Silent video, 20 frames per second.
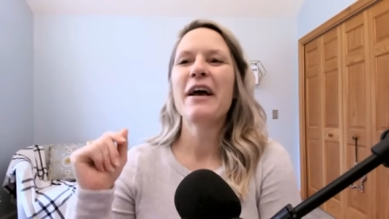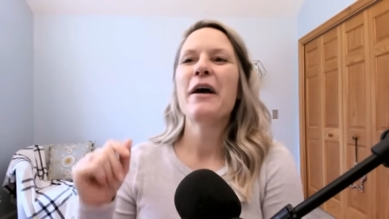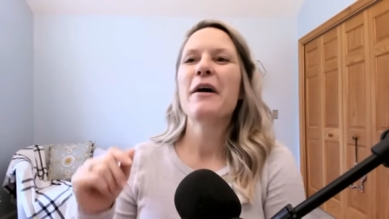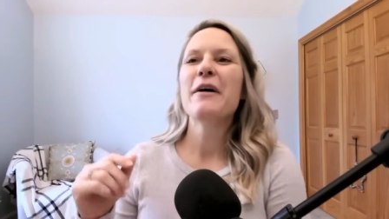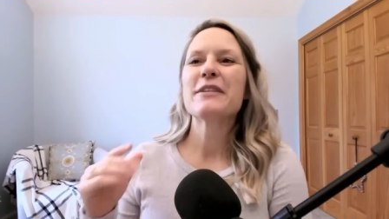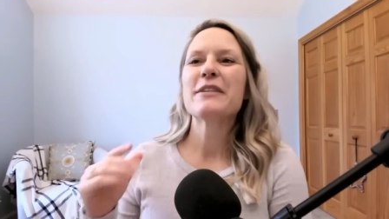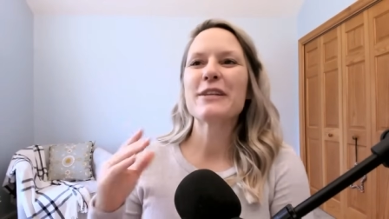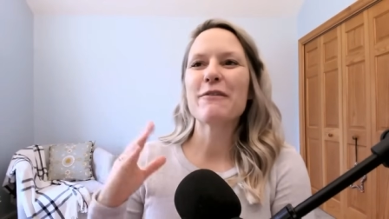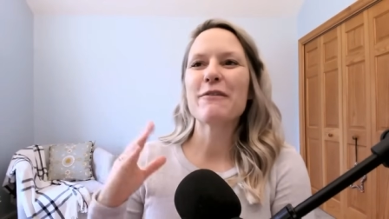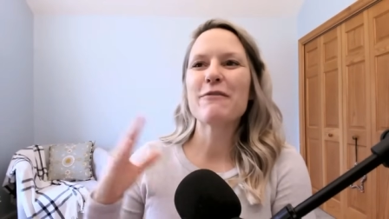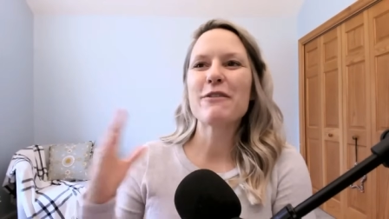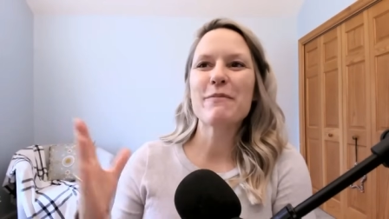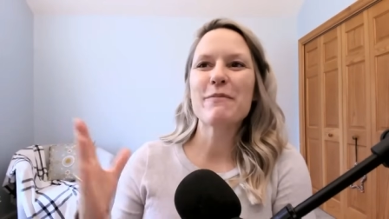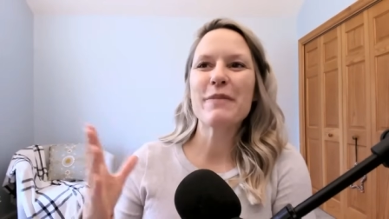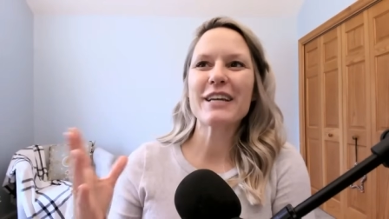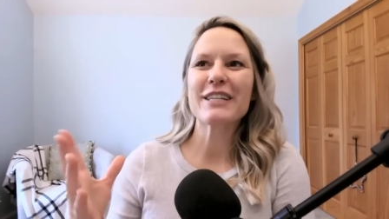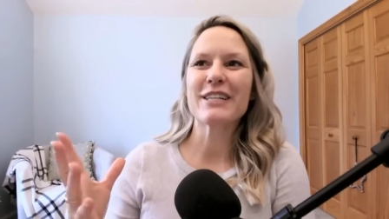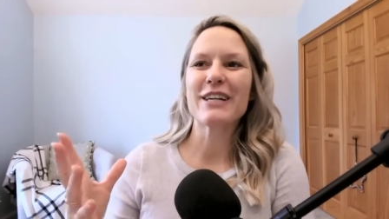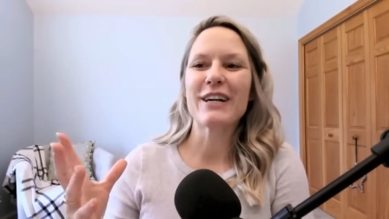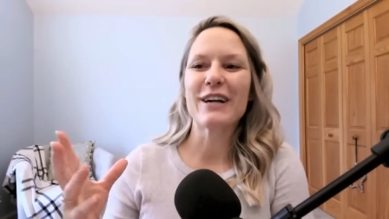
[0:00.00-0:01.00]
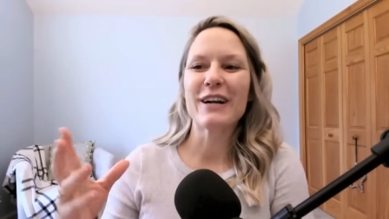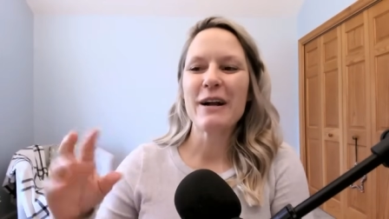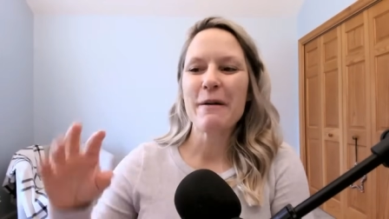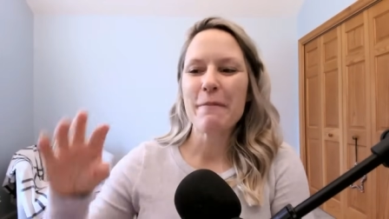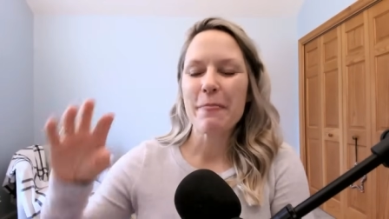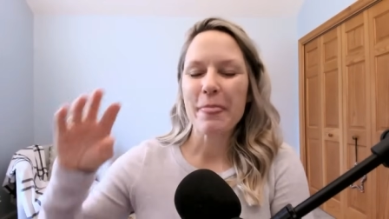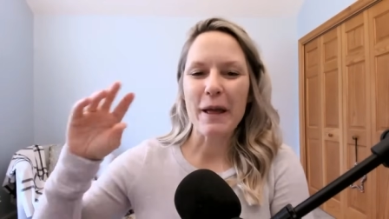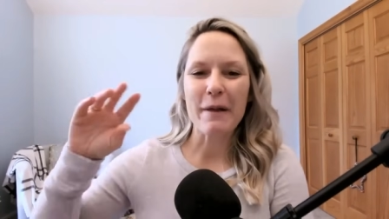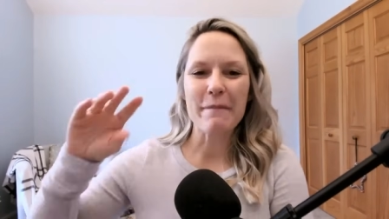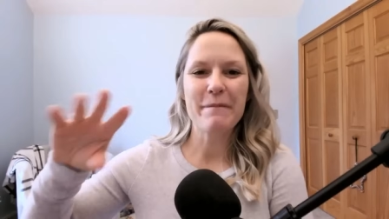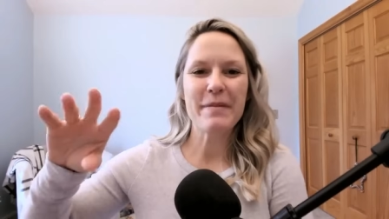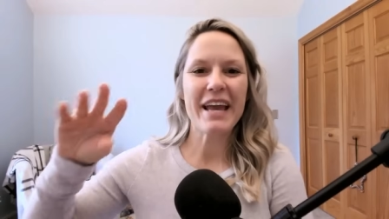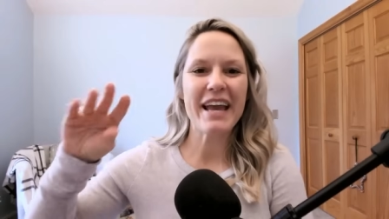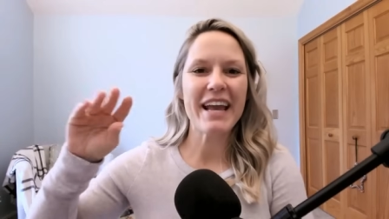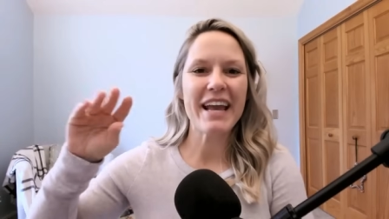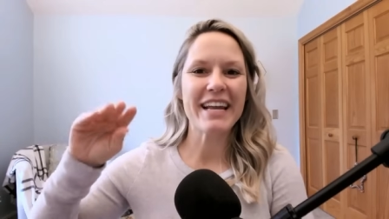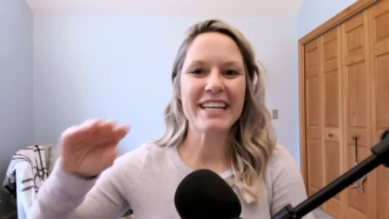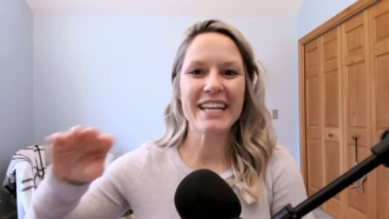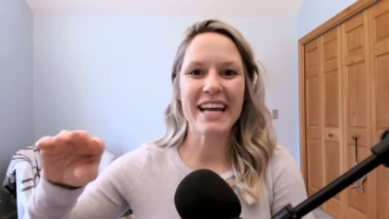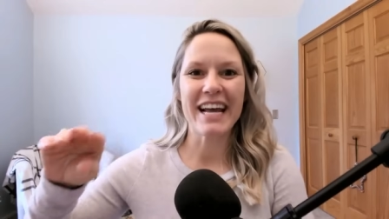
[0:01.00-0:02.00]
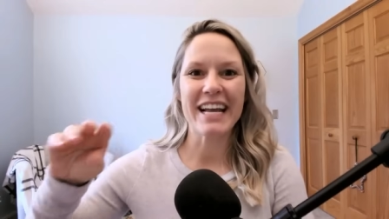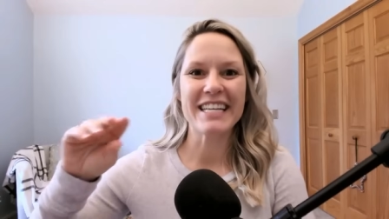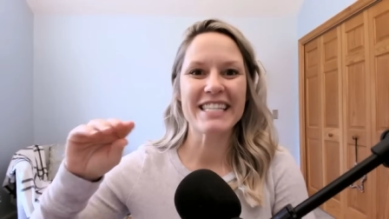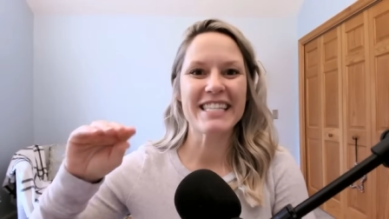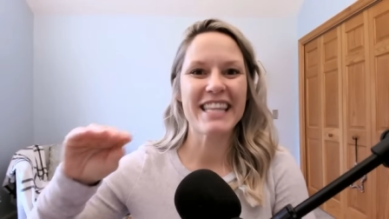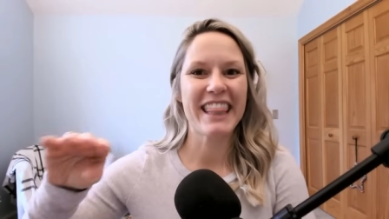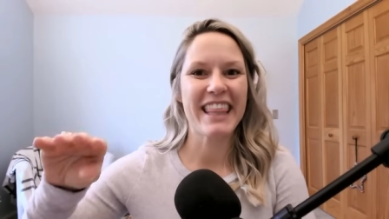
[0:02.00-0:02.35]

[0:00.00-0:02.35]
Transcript: So if you picture a big, nice,